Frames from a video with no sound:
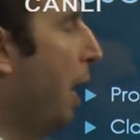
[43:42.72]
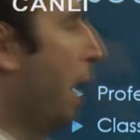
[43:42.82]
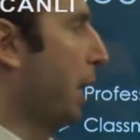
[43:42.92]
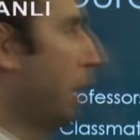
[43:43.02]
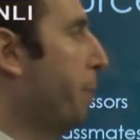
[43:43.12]

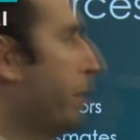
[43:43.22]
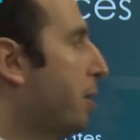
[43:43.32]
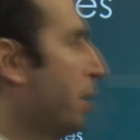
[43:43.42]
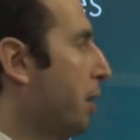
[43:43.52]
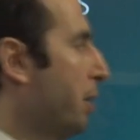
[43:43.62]
Academic
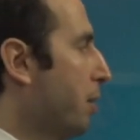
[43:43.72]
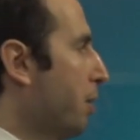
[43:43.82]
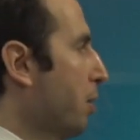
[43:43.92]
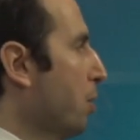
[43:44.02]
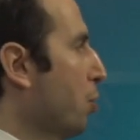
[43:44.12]

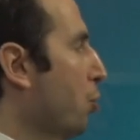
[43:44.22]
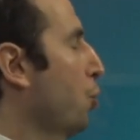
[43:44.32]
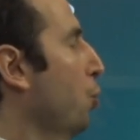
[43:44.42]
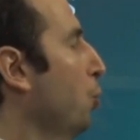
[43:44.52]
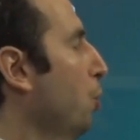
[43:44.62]
studies,
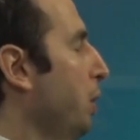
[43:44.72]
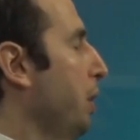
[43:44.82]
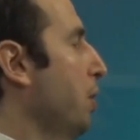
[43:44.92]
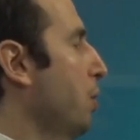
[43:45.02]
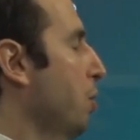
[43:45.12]
school
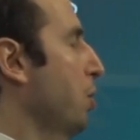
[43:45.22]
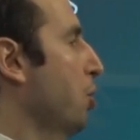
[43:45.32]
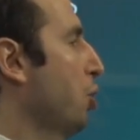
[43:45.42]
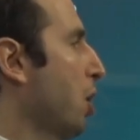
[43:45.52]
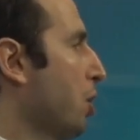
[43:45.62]
is
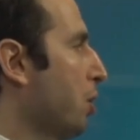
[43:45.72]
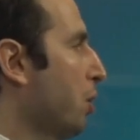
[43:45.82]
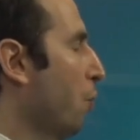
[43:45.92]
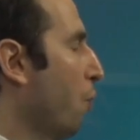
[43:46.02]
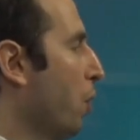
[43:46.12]
just
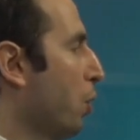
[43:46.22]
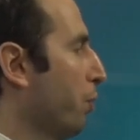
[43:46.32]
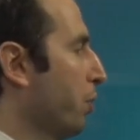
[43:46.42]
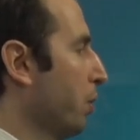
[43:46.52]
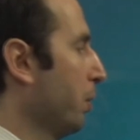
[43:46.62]
one
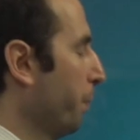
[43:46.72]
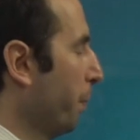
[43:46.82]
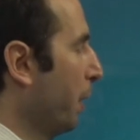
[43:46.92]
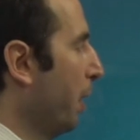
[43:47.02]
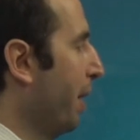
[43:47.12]
of the
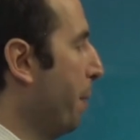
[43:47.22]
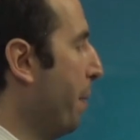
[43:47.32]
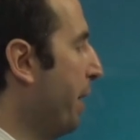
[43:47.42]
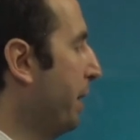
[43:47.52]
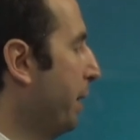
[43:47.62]
uh,
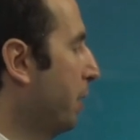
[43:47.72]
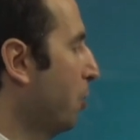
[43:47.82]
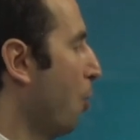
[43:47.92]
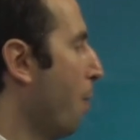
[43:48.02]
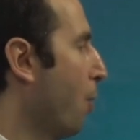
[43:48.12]
many
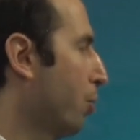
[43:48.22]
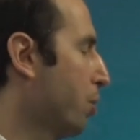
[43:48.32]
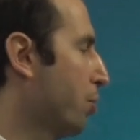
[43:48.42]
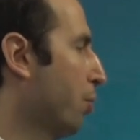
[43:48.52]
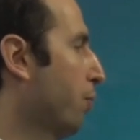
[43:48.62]

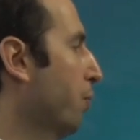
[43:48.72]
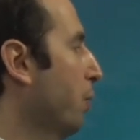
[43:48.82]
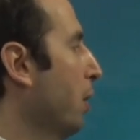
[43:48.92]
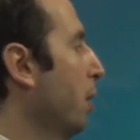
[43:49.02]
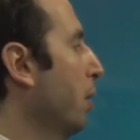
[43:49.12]
components of
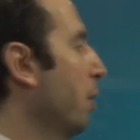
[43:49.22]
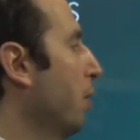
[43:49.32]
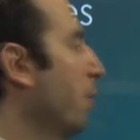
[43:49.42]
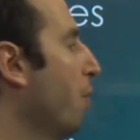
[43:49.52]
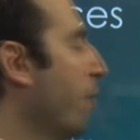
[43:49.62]

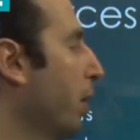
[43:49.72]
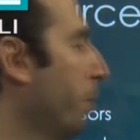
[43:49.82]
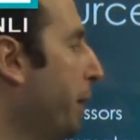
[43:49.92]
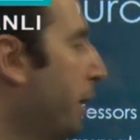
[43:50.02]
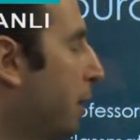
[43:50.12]
uh,
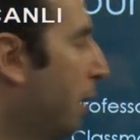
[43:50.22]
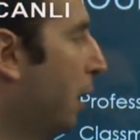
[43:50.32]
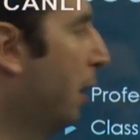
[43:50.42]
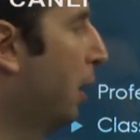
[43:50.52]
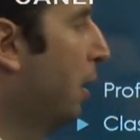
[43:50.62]
well-being.
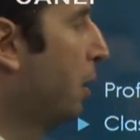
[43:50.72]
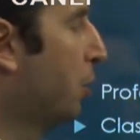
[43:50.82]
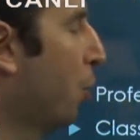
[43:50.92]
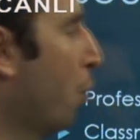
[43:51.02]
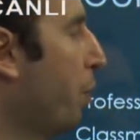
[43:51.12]

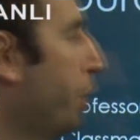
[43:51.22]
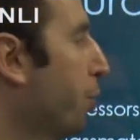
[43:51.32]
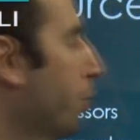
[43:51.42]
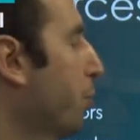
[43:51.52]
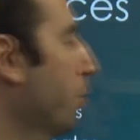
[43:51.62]
So we
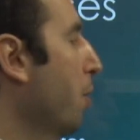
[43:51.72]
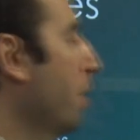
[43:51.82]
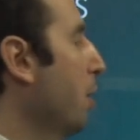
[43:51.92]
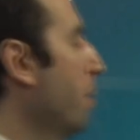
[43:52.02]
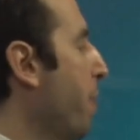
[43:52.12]
should
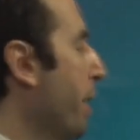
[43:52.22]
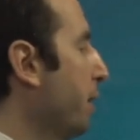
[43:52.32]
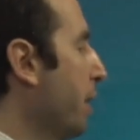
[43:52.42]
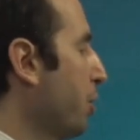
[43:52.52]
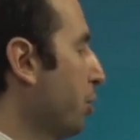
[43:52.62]
uh, pay
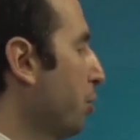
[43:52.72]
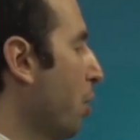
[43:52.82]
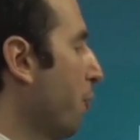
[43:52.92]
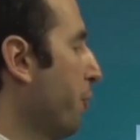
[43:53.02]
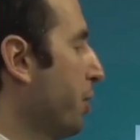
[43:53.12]
attention to
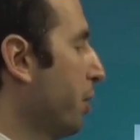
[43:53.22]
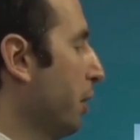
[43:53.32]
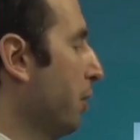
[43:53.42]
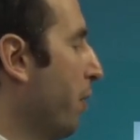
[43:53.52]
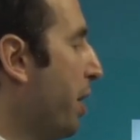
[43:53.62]
our physical
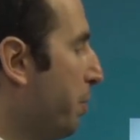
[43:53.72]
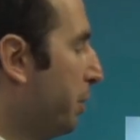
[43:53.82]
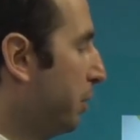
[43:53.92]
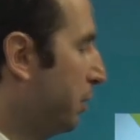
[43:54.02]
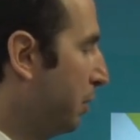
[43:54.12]
environment,